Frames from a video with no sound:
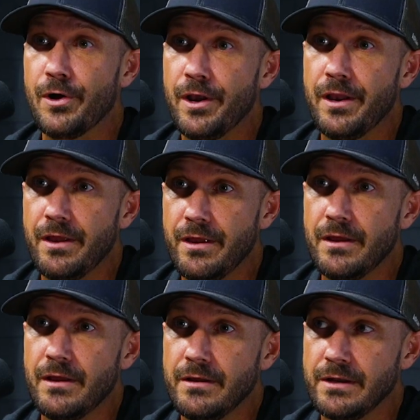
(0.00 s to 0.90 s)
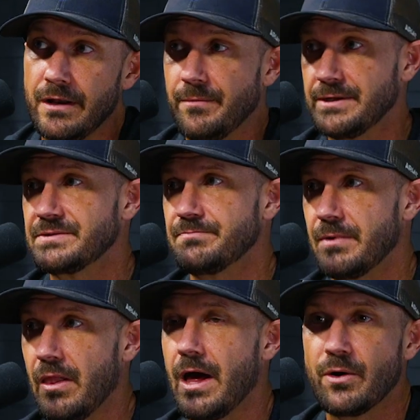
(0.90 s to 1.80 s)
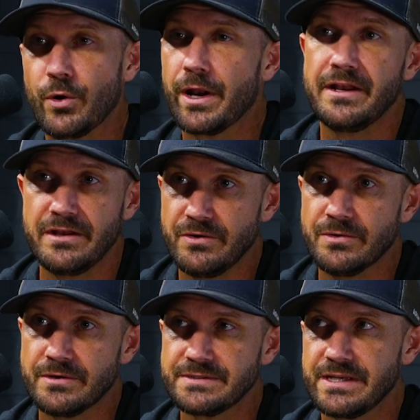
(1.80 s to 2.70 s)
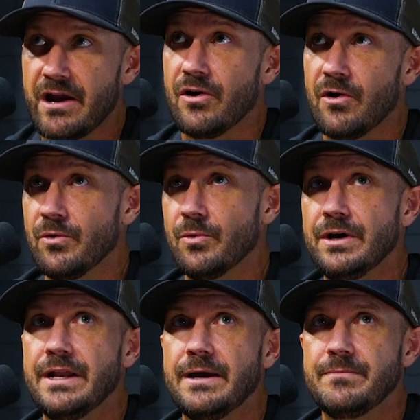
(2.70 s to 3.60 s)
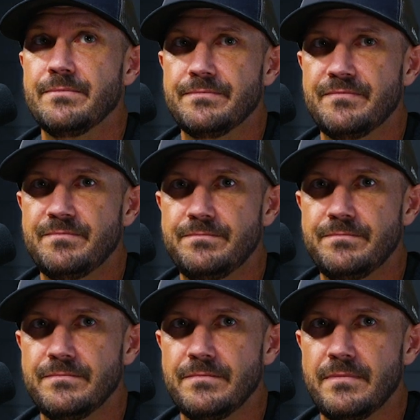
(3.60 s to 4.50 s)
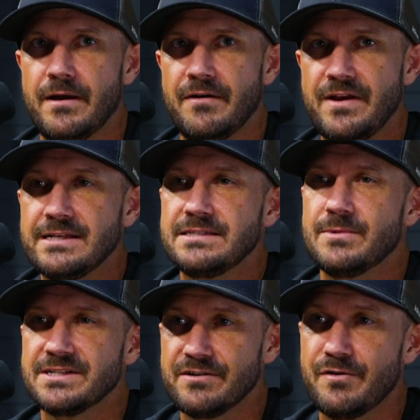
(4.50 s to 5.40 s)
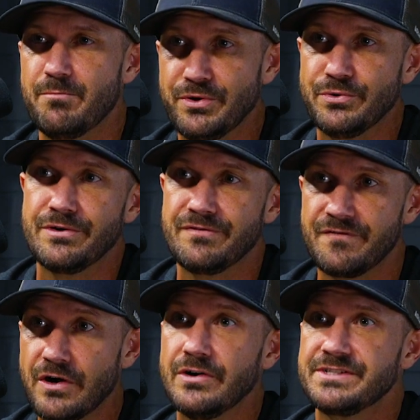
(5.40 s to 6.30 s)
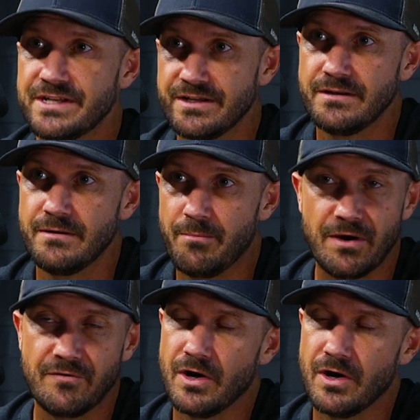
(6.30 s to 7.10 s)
one. That's a lot of what I do. Say I are one. I fancy myself a builder first, above